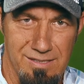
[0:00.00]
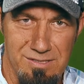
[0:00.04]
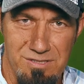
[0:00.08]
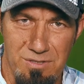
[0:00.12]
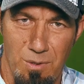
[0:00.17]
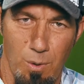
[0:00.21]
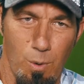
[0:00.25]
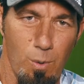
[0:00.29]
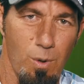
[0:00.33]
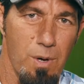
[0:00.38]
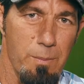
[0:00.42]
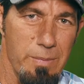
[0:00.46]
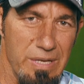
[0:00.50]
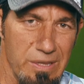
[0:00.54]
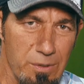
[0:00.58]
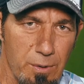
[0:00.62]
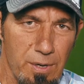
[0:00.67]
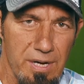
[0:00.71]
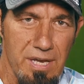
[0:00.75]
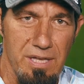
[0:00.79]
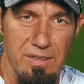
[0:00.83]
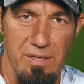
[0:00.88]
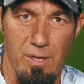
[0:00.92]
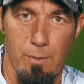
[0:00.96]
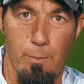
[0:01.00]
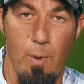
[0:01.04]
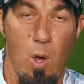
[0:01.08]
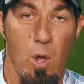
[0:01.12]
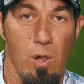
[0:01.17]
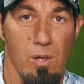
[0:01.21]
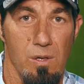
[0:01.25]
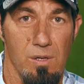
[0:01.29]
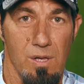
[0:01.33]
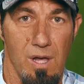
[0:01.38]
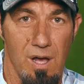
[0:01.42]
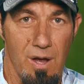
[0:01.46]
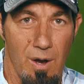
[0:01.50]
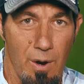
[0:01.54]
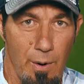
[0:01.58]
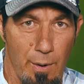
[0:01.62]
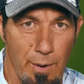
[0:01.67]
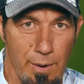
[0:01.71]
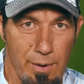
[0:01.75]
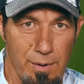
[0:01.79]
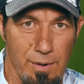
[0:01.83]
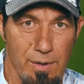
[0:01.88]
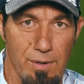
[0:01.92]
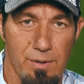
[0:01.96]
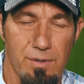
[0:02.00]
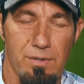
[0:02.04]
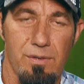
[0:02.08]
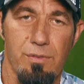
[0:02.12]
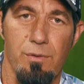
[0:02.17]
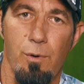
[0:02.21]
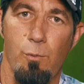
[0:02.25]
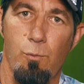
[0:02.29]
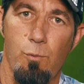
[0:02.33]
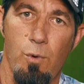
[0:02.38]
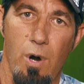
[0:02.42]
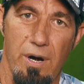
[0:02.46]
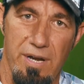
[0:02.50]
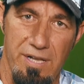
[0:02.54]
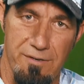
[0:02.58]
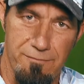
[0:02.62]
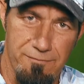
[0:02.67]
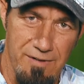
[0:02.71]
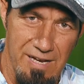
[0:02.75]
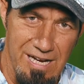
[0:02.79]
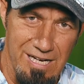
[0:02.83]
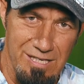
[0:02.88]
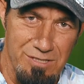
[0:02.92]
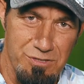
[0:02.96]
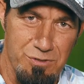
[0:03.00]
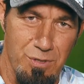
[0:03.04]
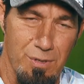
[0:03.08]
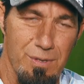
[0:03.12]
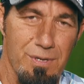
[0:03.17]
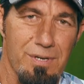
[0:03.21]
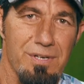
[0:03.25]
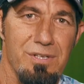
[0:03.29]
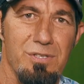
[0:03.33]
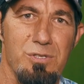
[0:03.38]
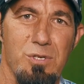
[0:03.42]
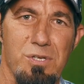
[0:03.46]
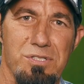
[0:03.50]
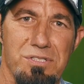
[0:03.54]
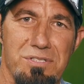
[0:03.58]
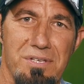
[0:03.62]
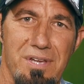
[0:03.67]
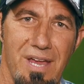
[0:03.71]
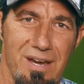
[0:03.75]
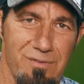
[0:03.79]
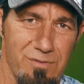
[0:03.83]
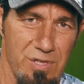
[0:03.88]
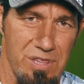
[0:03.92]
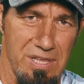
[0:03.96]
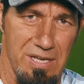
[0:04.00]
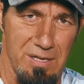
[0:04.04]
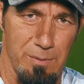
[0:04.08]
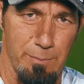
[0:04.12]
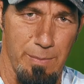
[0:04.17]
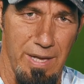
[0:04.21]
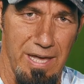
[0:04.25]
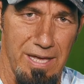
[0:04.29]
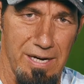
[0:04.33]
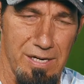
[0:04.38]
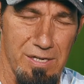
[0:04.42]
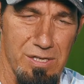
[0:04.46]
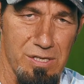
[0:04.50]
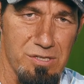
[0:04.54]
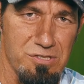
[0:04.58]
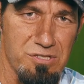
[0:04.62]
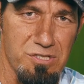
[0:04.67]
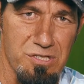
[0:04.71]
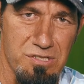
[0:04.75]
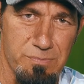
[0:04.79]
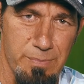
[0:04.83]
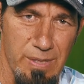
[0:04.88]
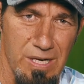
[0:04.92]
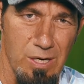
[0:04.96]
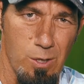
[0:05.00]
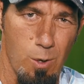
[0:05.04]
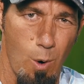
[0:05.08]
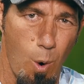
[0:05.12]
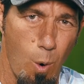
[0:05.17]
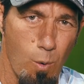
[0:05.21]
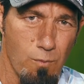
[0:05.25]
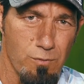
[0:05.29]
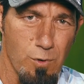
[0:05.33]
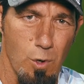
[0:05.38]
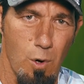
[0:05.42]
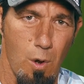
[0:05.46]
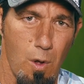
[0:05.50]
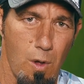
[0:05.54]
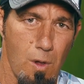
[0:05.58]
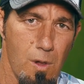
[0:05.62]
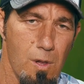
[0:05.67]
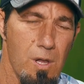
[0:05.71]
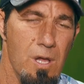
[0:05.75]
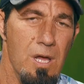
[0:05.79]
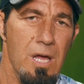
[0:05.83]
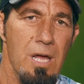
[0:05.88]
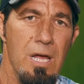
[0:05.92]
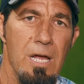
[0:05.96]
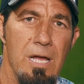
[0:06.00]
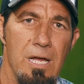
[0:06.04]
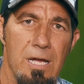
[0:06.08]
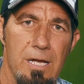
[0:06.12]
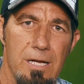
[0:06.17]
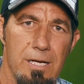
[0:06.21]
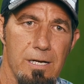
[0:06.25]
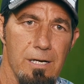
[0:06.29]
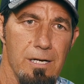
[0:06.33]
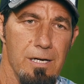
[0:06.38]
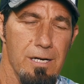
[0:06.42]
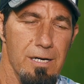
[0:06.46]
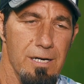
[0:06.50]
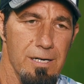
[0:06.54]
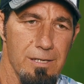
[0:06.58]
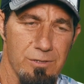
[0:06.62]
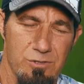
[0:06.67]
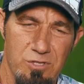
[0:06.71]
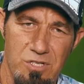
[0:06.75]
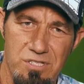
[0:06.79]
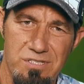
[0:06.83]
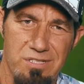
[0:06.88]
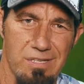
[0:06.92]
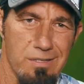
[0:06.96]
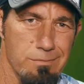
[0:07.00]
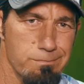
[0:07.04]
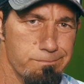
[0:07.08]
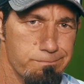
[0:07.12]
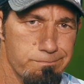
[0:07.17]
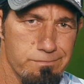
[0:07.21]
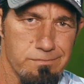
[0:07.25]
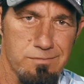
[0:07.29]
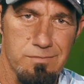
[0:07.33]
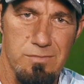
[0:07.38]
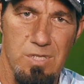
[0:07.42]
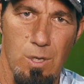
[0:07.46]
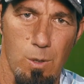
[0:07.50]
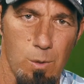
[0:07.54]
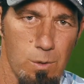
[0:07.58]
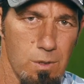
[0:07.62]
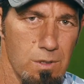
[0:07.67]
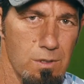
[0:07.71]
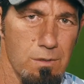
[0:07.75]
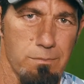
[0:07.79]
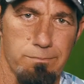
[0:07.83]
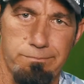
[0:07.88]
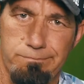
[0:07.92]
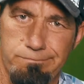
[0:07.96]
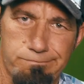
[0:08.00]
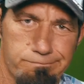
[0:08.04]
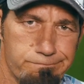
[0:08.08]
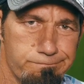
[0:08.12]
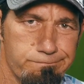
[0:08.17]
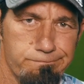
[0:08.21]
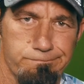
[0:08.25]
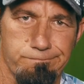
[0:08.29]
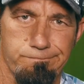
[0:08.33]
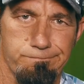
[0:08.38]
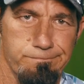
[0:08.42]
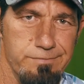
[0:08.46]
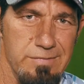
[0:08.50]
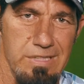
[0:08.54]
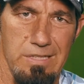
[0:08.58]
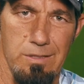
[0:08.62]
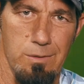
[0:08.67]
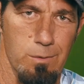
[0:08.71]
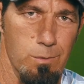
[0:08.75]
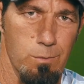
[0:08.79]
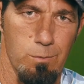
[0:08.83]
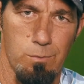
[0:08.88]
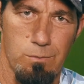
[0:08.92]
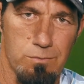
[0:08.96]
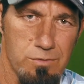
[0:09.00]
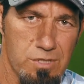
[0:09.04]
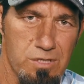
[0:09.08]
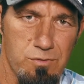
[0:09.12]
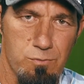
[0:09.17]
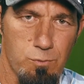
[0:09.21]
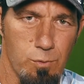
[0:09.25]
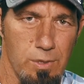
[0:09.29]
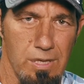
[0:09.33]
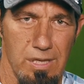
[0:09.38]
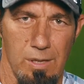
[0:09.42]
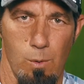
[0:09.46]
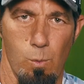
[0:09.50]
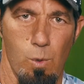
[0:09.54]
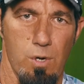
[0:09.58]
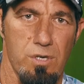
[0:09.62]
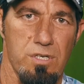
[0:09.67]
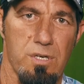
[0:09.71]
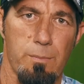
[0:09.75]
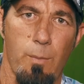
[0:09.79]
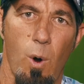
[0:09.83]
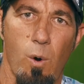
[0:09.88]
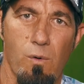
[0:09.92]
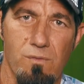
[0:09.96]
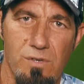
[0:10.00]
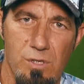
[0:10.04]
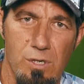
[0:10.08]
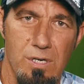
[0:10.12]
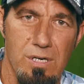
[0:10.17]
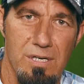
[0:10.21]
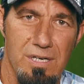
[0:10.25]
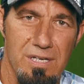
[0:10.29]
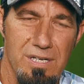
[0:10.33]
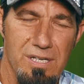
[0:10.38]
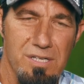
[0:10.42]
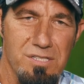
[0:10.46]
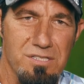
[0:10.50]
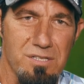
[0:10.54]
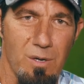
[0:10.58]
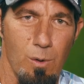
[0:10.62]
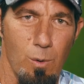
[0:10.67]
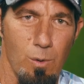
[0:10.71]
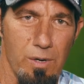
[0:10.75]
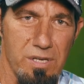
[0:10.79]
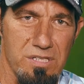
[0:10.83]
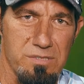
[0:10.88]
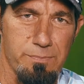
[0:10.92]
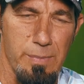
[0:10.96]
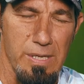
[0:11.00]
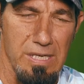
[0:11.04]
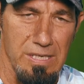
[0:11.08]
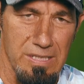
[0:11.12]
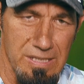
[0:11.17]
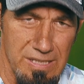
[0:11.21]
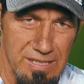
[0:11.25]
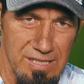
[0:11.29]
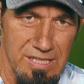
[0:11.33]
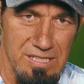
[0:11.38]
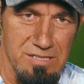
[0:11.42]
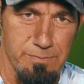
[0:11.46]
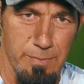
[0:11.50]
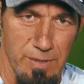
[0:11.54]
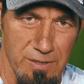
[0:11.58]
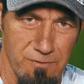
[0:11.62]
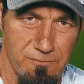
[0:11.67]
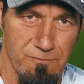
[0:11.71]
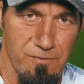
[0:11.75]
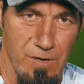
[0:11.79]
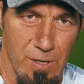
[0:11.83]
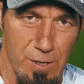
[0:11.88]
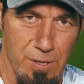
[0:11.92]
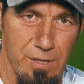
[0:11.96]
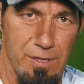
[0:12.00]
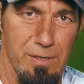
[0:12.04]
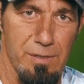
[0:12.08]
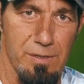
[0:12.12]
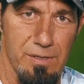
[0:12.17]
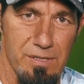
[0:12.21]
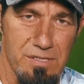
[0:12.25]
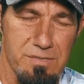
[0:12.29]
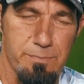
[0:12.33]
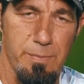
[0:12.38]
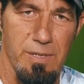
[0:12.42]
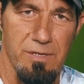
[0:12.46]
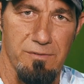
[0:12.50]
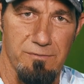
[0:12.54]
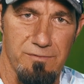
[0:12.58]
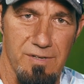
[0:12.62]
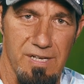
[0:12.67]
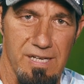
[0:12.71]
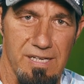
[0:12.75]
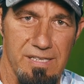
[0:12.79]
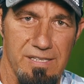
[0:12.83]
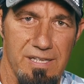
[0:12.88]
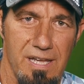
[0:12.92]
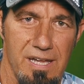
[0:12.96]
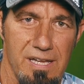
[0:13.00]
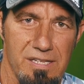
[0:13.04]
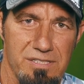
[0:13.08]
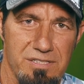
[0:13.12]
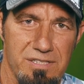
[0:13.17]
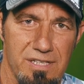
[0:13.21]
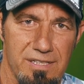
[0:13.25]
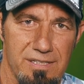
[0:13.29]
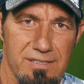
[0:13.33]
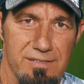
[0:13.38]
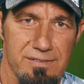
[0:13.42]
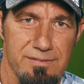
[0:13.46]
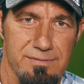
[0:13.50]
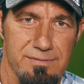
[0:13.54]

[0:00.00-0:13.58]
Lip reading: So, I mean, they're hitting the ball a lot harder, they're running faster, just everything about it has just been an overall, just a total, you know, just really worked them over. So it's been very good, it's been fantastic.